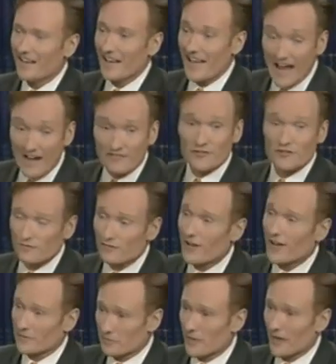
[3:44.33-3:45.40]
after the
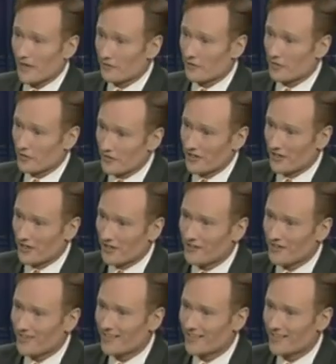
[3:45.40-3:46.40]
fight with Pedro, you know?